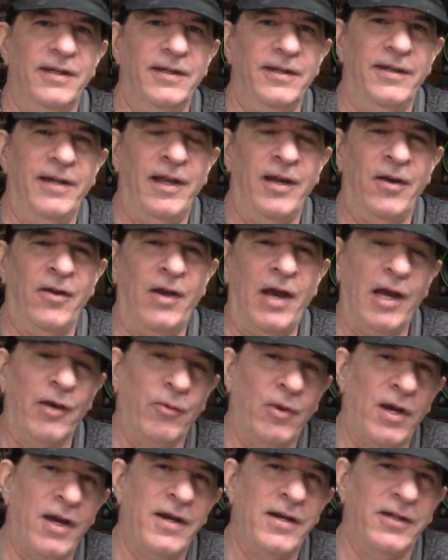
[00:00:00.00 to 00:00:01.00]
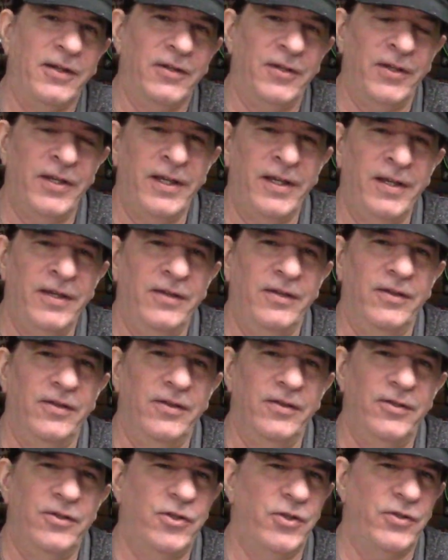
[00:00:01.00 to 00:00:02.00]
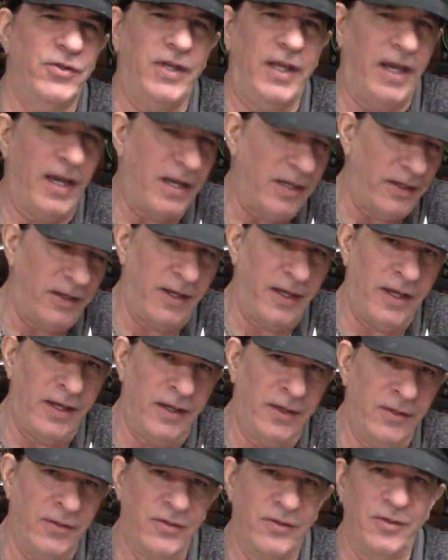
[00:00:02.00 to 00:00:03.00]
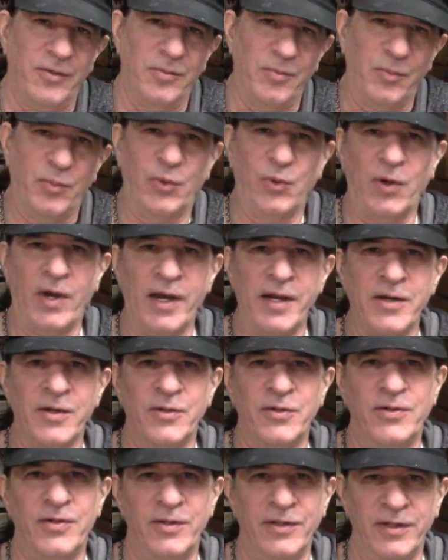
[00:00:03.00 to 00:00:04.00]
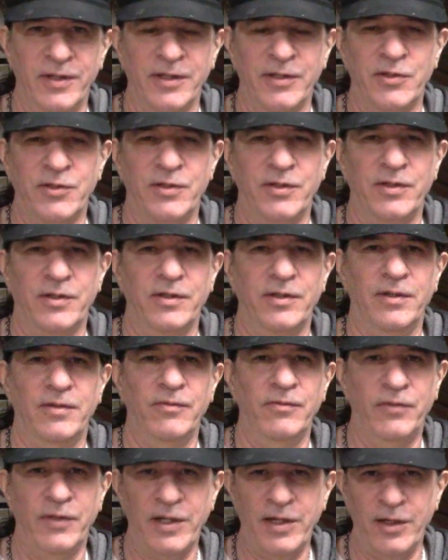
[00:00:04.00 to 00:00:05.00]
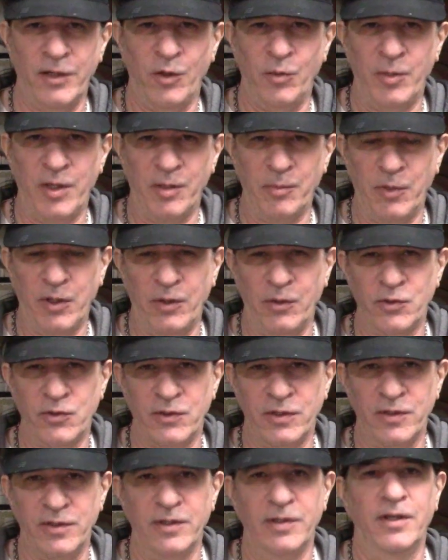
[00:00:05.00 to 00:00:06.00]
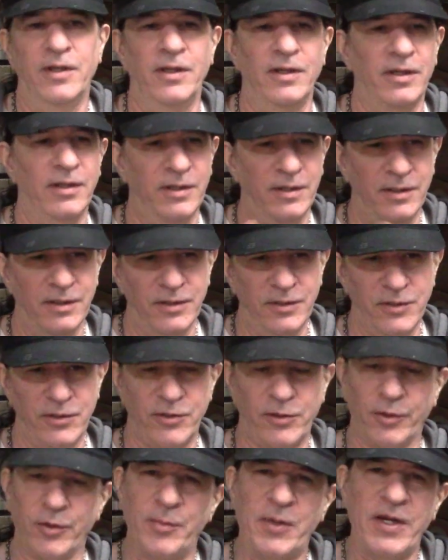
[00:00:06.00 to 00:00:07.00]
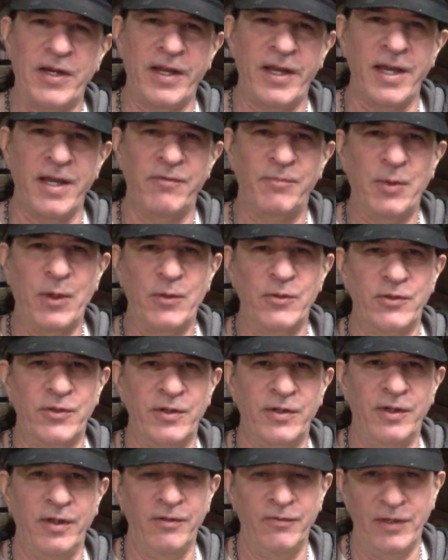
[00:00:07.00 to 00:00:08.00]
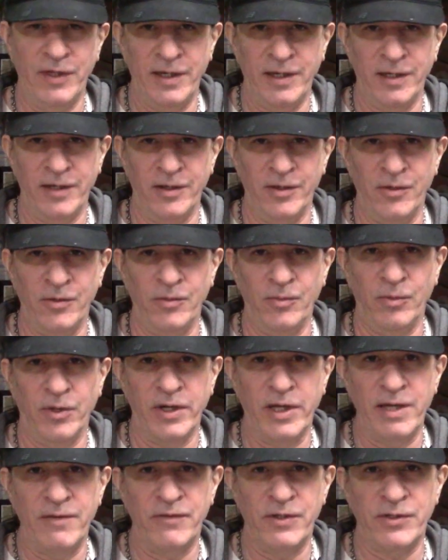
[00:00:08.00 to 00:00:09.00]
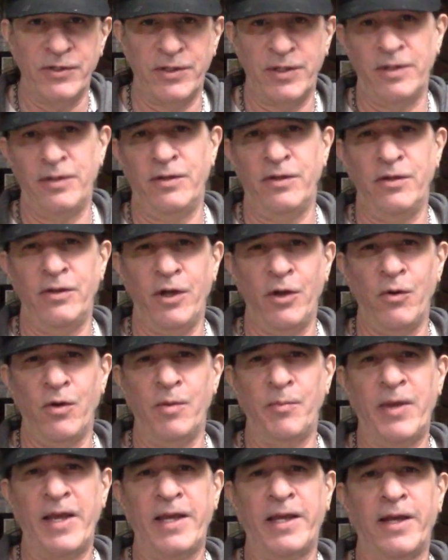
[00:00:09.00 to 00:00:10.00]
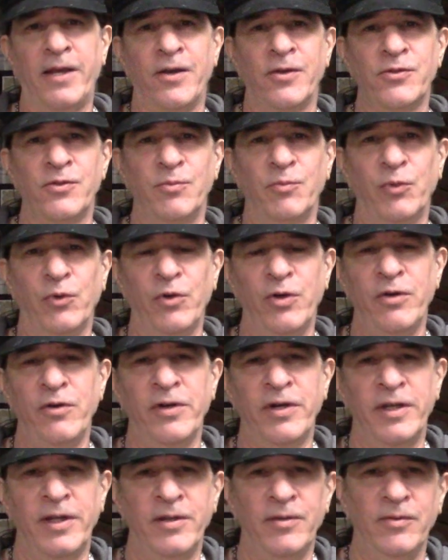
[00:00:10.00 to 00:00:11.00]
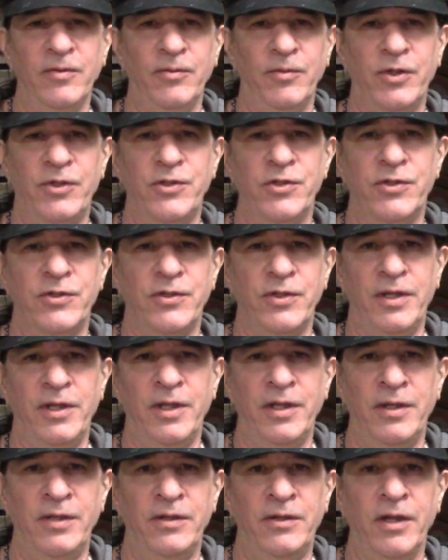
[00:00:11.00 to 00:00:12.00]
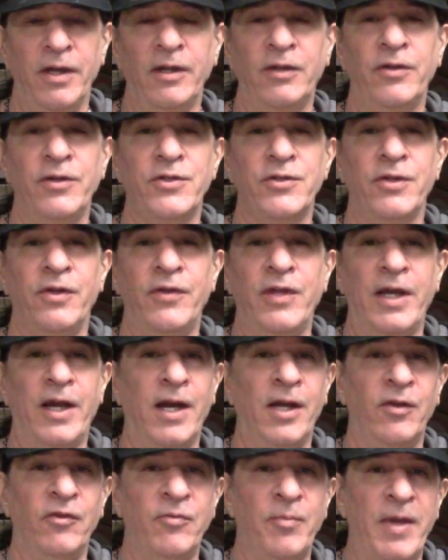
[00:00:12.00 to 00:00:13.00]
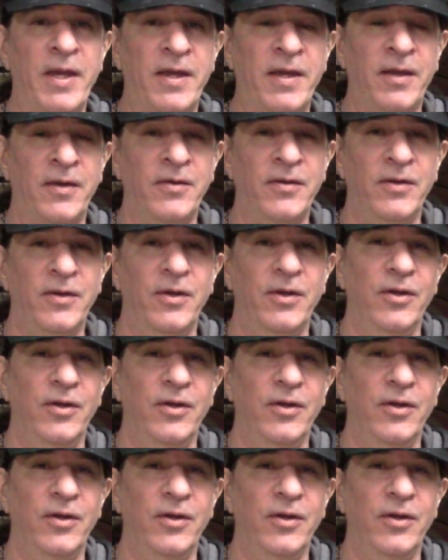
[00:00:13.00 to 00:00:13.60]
Now, ironically, just 8 days prior to this video being posted, Slurpy Dave posted a video where he visited the Noah Bakehouse and Brewery, which is in Douglas on the Isle of Man,